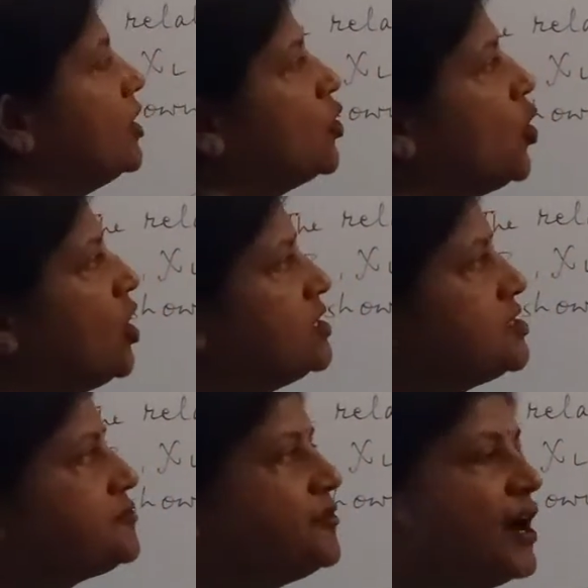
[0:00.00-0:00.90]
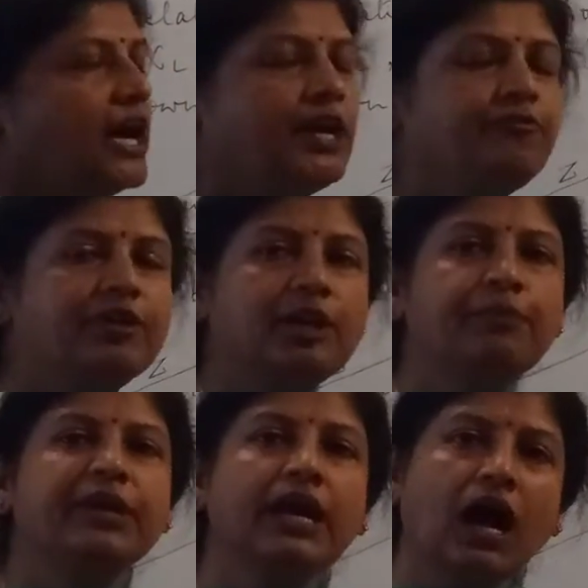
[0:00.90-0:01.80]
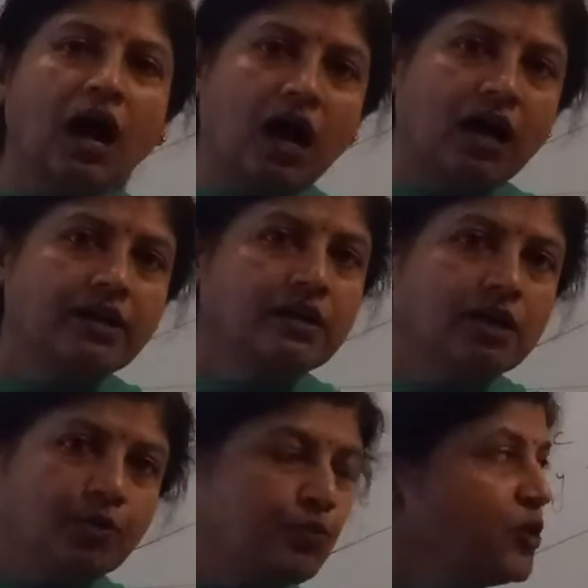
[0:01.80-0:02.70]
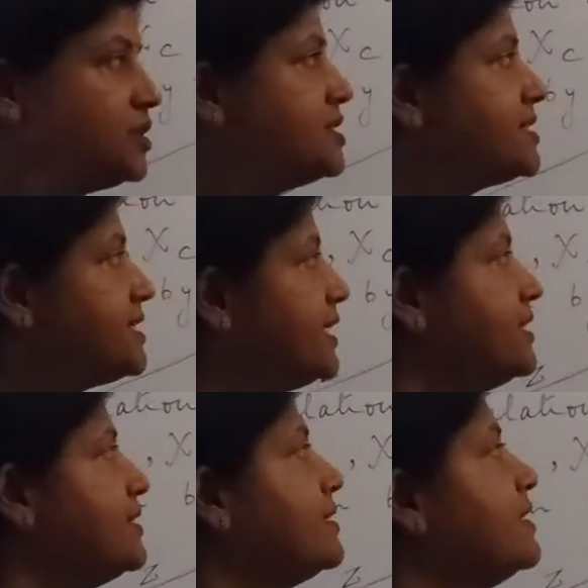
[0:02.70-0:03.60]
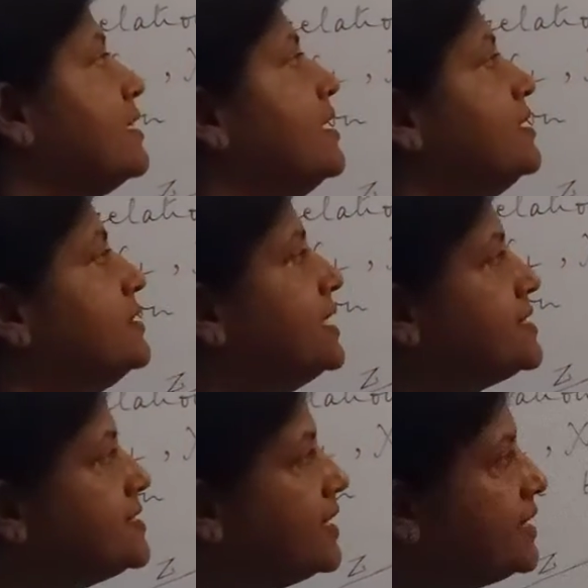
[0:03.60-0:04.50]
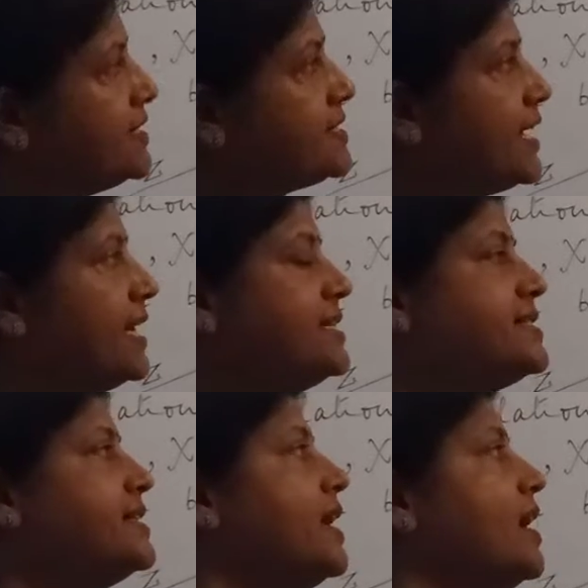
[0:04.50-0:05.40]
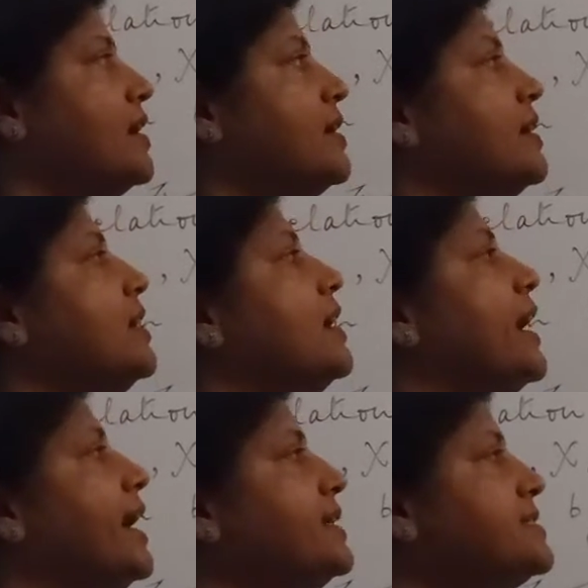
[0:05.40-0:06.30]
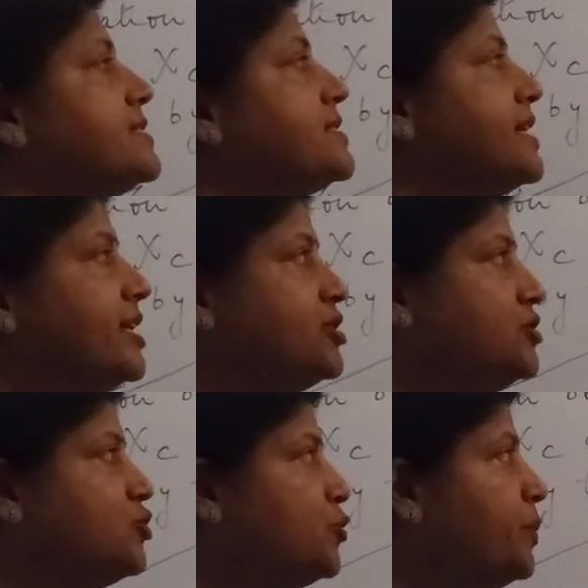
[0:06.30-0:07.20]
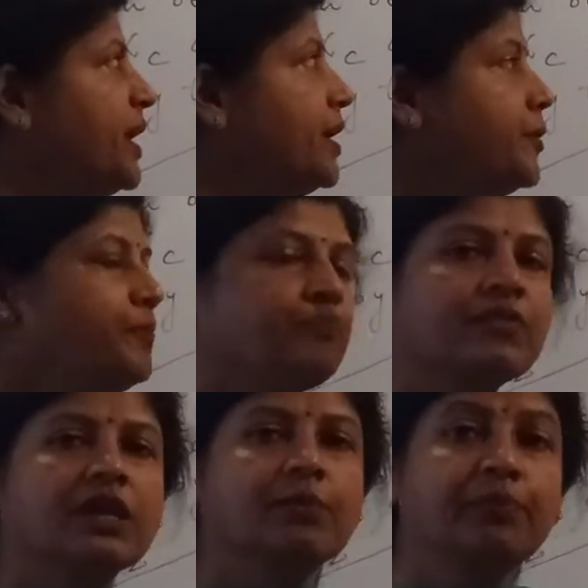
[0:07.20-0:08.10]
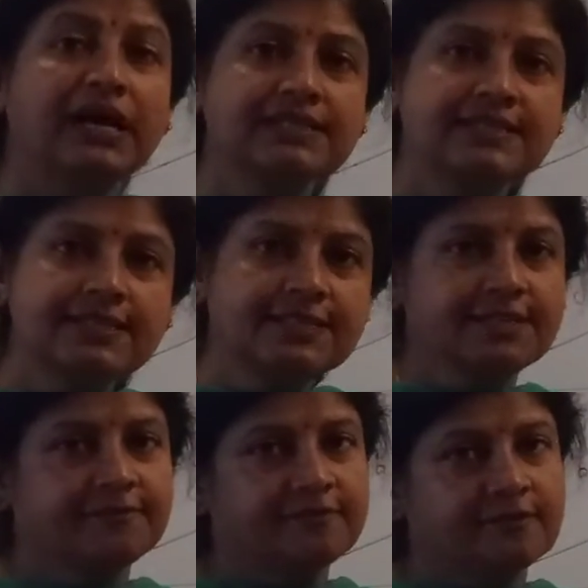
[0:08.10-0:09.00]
cos phi will be R upon Z. The series LCR is said to be capacitive.